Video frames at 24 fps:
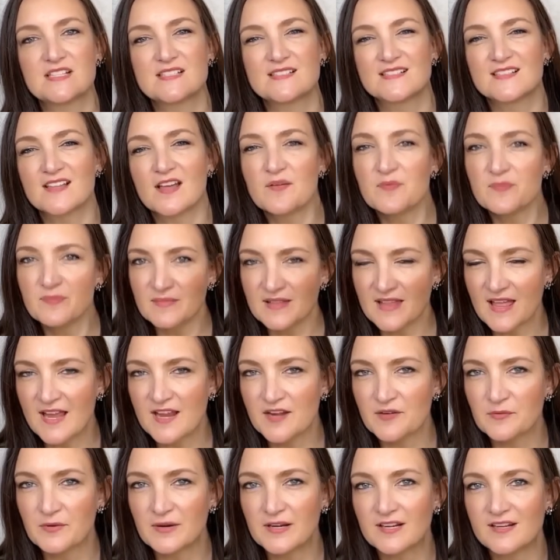some
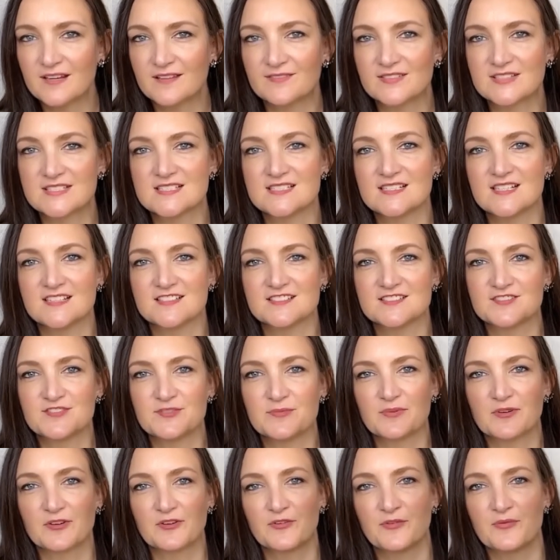line work if it's not a
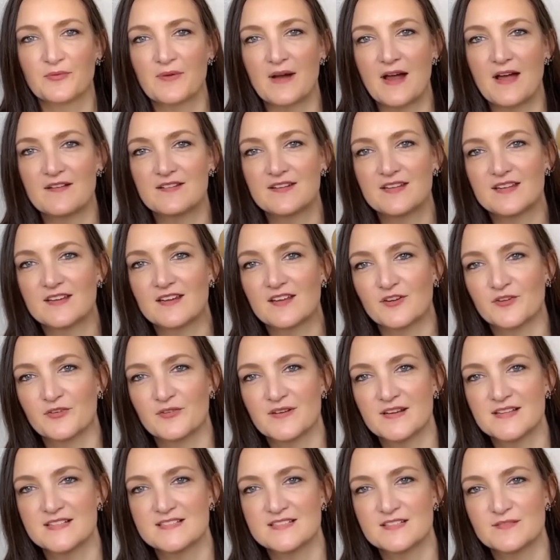super crowded,
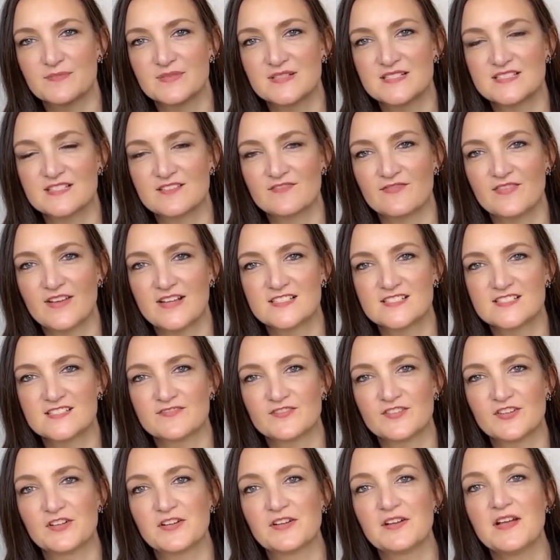crazy busy
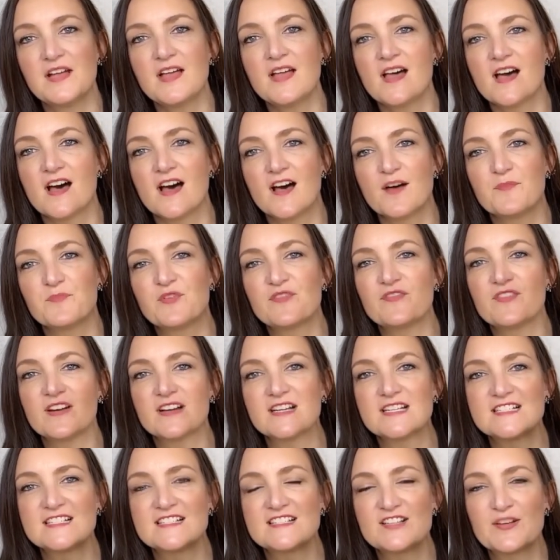festival. Um, but
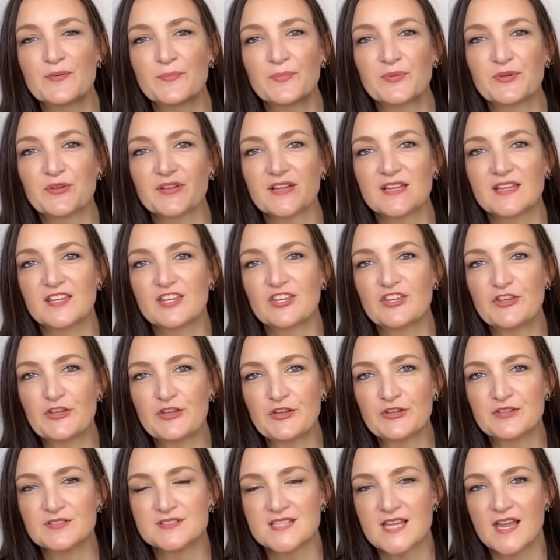very simple and
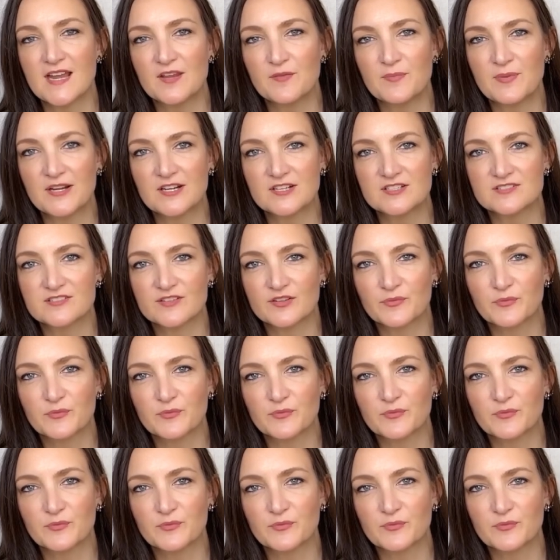cute. Teddy bears are